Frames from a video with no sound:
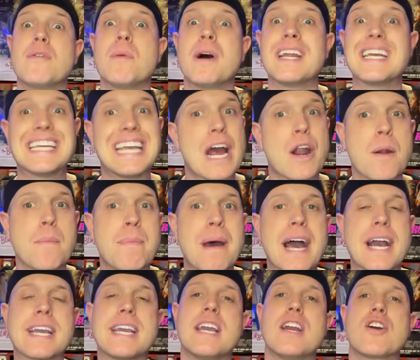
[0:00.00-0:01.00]
Garrett
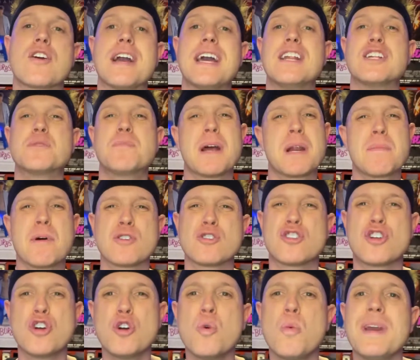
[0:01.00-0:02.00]
back here, and it's been about
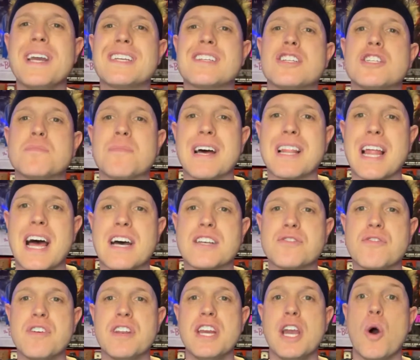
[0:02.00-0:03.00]
2 weeks since my last
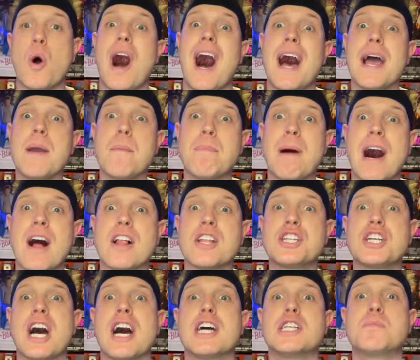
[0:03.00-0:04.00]
video. I
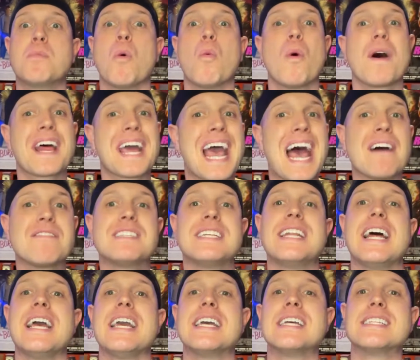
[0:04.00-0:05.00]
apologize, but what I have
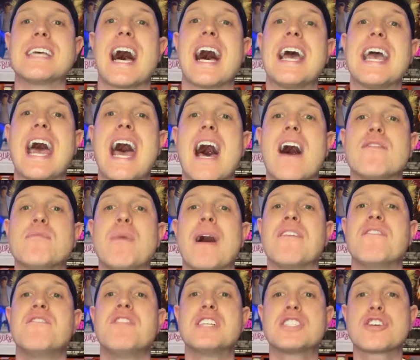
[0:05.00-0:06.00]
today is I have my
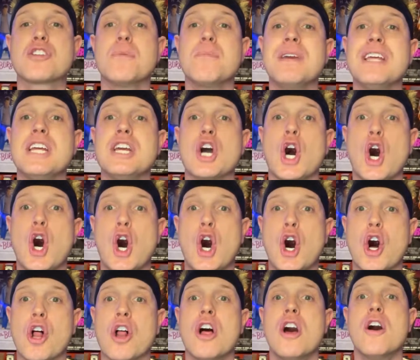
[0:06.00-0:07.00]
physical media
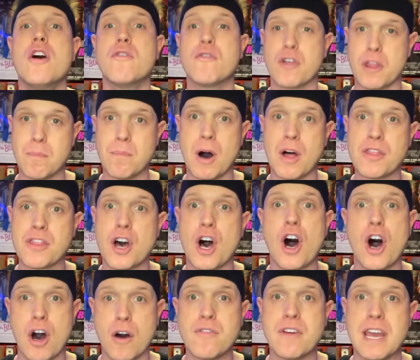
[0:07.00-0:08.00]
haul for the month
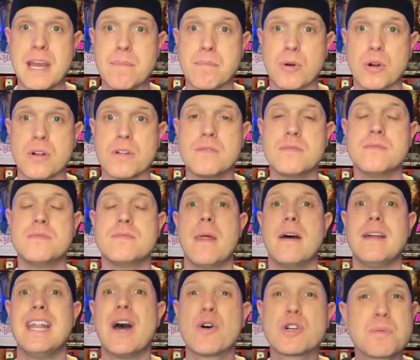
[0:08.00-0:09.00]
of April.
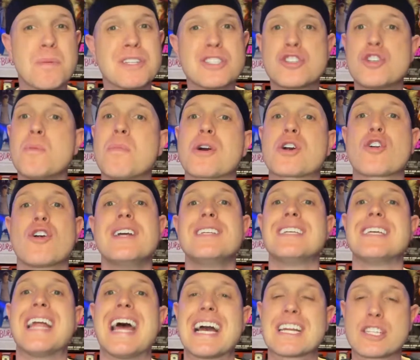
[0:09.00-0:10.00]
Now, it's been super crazy
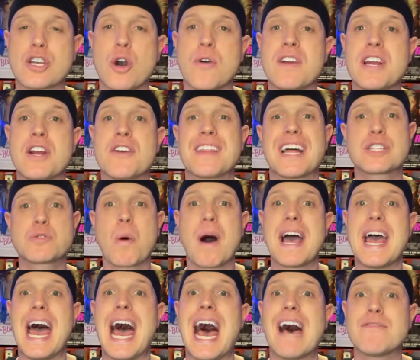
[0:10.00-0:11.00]
and hectic over here. That's why I
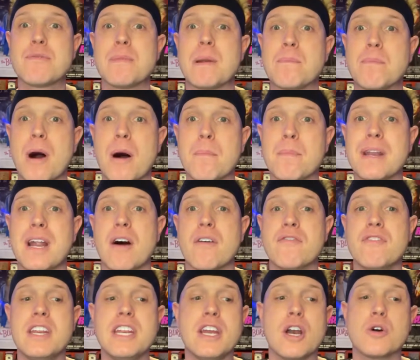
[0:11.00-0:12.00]
haven't been pumping out
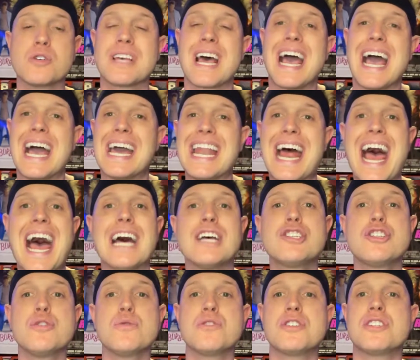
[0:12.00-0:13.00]
videos, and as
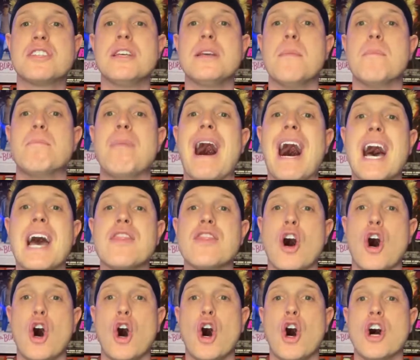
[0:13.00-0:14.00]
you see by the
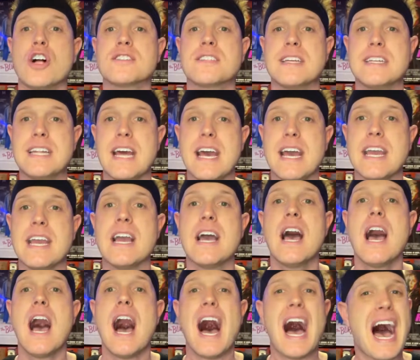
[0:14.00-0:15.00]
haul today,
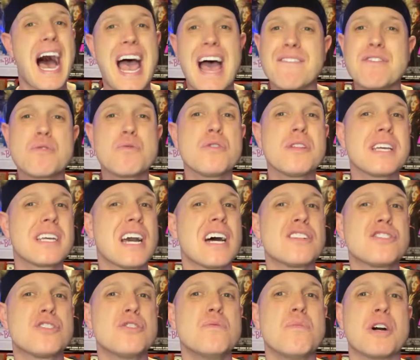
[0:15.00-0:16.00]
I haven't really got
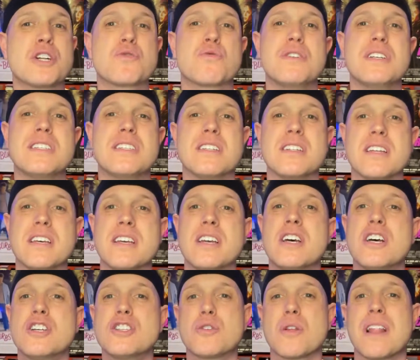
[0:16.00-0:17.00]
too much recently.
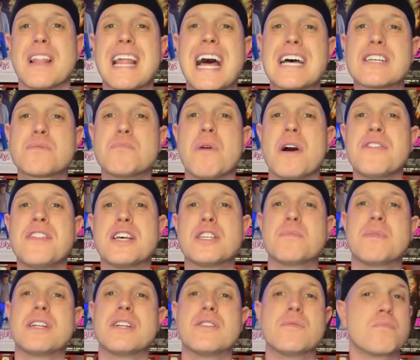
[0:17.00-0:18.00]
So the last month has
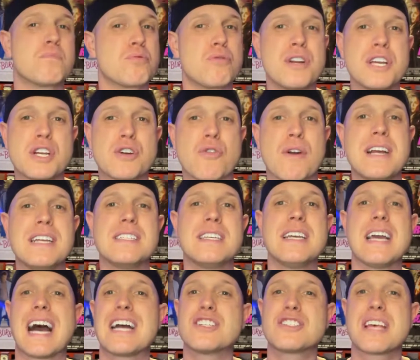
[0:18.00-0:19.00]
been pretty crazy.
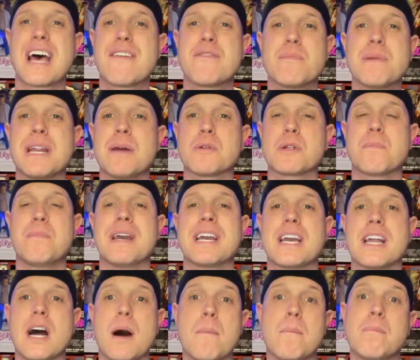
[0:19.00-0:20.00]
I just haven't been able to pick it
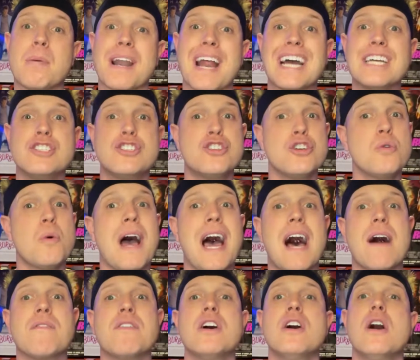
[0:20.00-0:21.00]
up, but I do
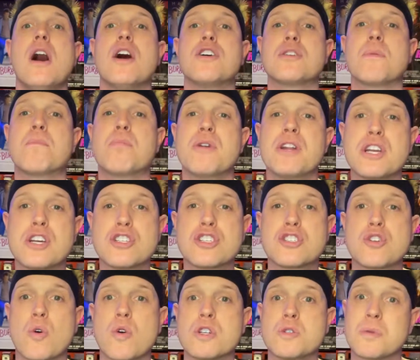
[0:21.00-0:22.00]
have some pretty good
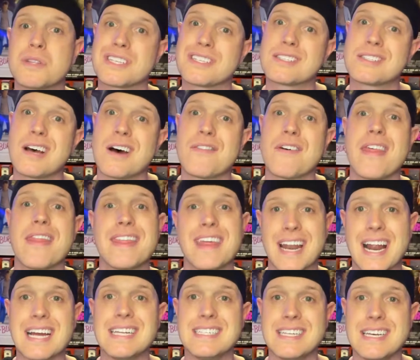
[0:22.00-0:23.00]
stories with the stuff that
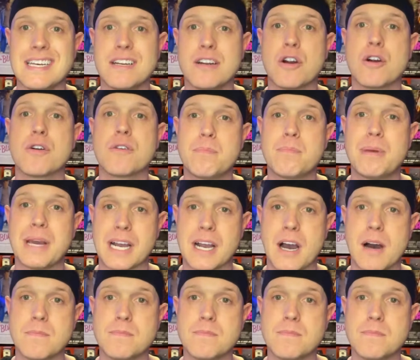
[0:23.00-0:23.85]
I did pick up.